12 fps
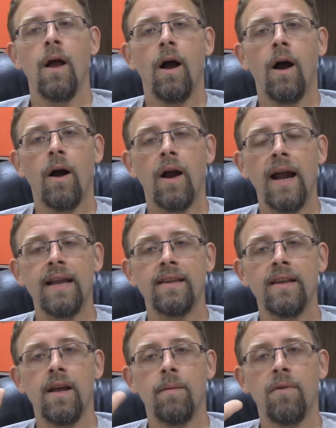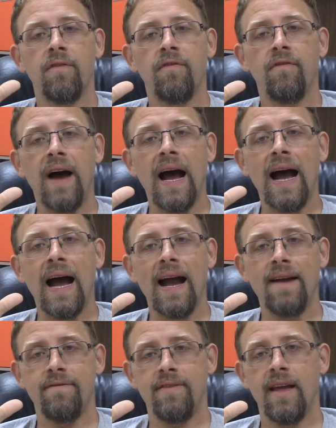All right, the number
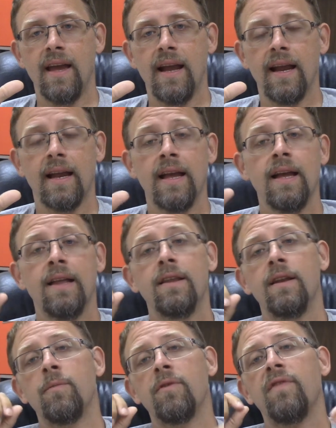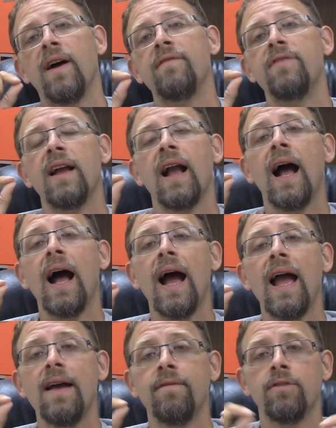five thing, the number five thing
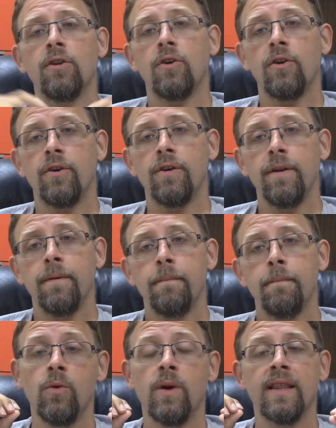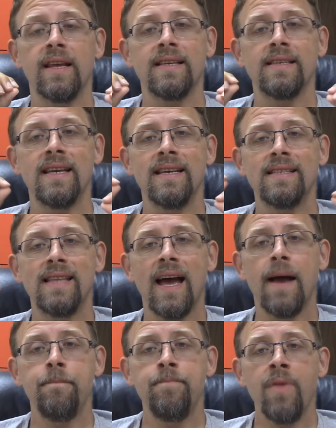I have learned doing this is
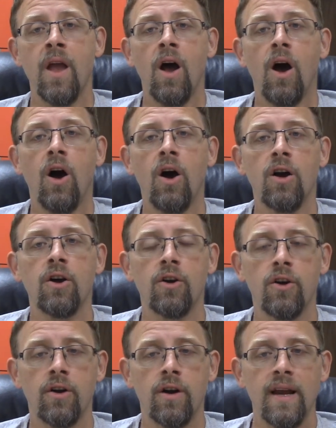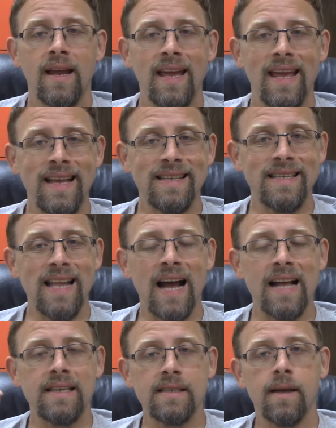that hunger is
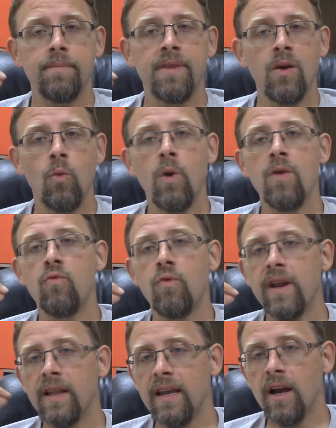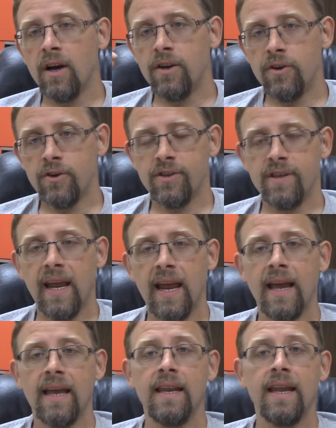not something we really
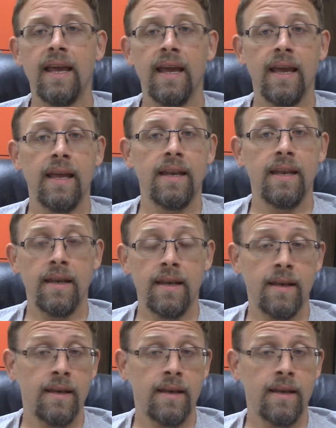understand in